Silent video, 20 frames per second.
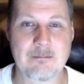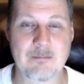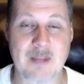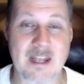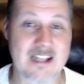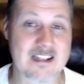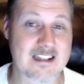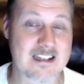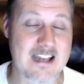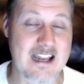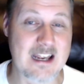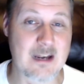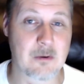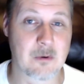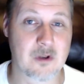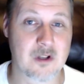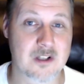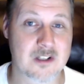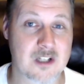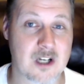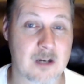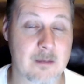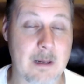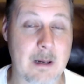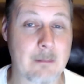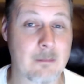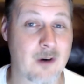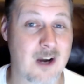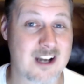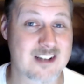and today I want to talk
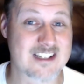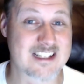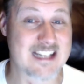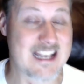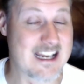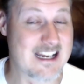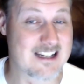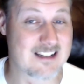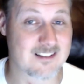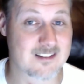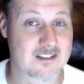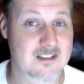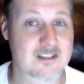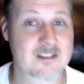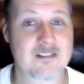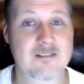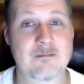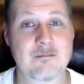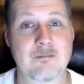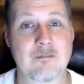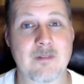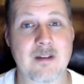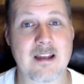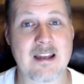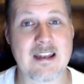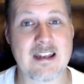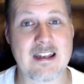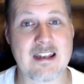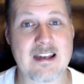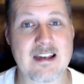about Project Catalyst
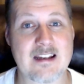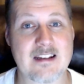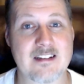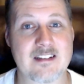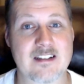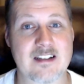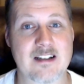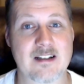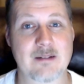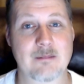and